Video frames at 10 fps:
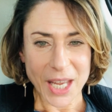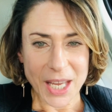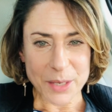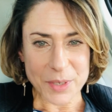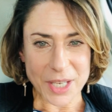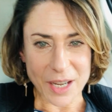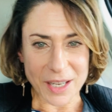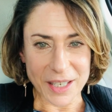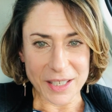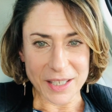It was
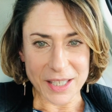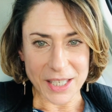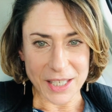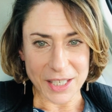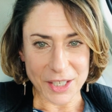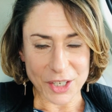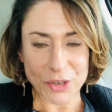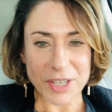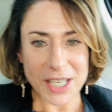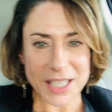on the
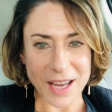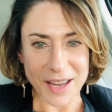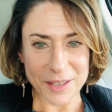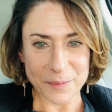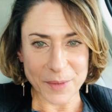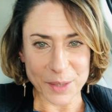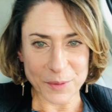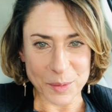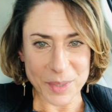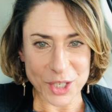creek side of
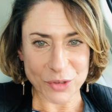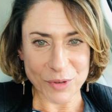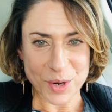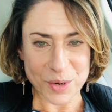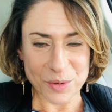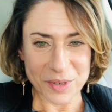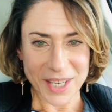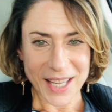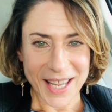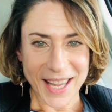Fairfield Beach Road,
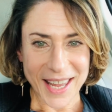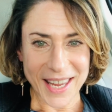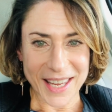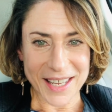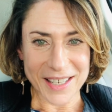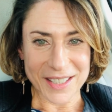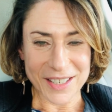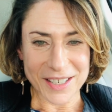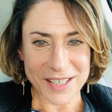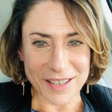
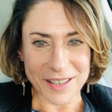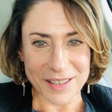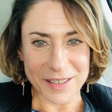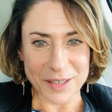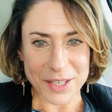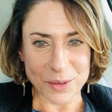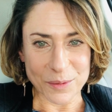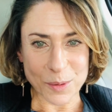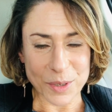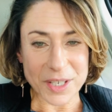and so of
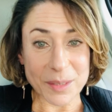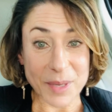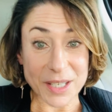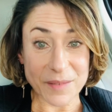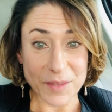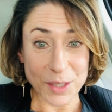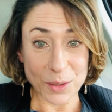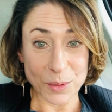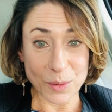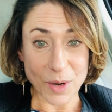course the best
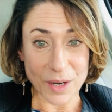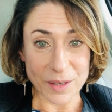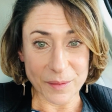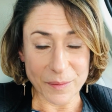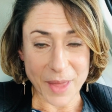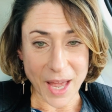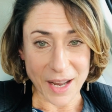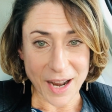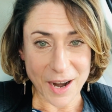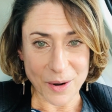view of that
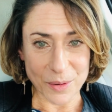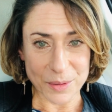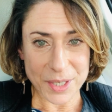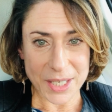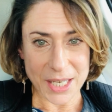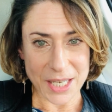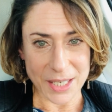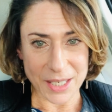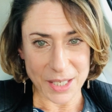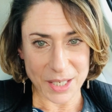house
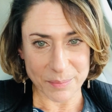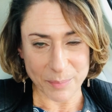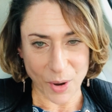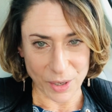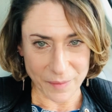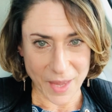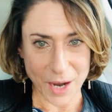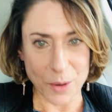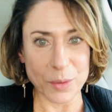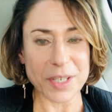is part of the
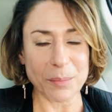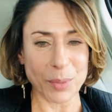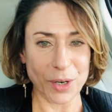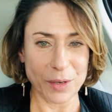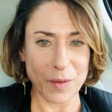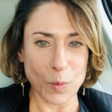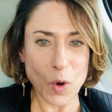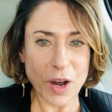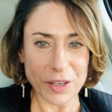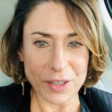house and part of the water.